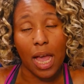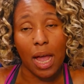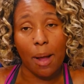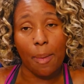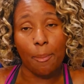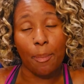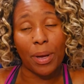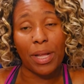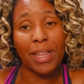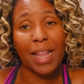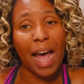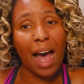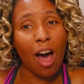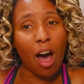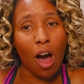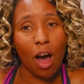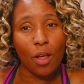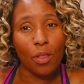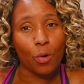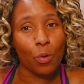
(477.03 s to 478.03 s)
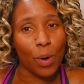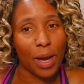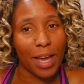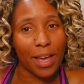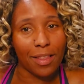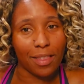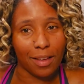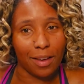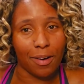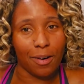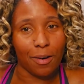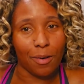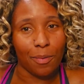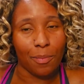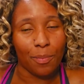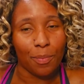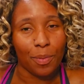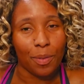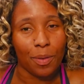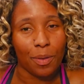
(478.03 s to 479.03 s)
but not all the way though,
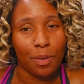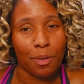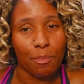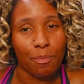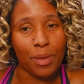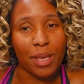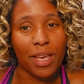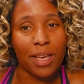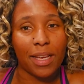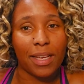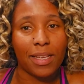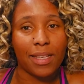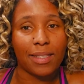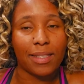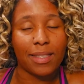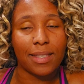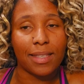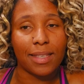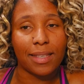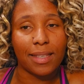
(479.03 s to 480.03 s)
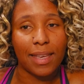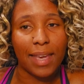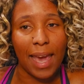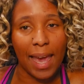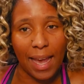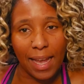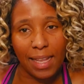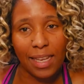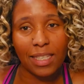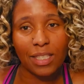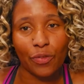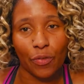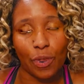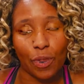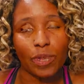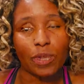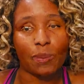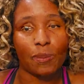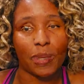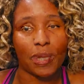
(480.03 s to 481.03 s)
because Katie's
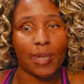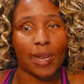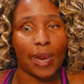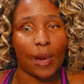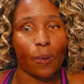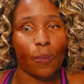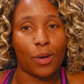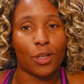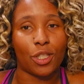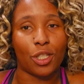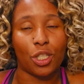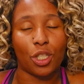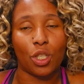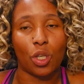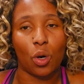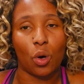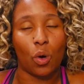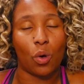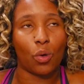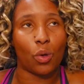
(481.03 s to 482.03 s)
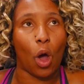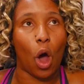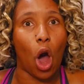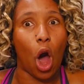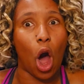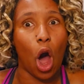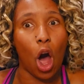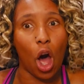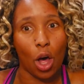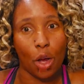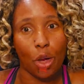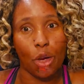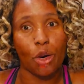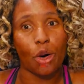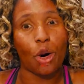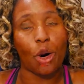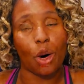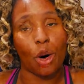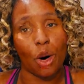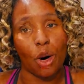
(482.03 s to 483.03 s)
first mistake was she told all the
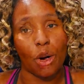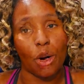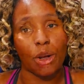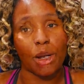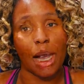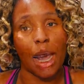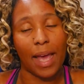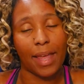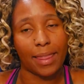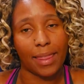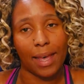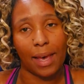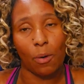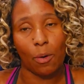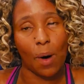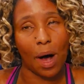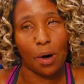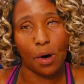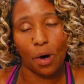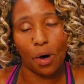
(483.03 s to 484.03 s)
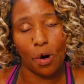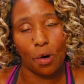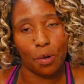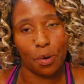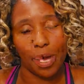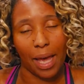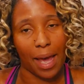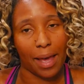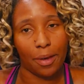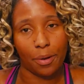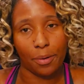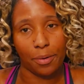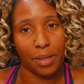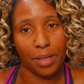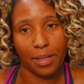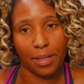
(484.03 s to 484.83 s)
girls at that Wild Coyote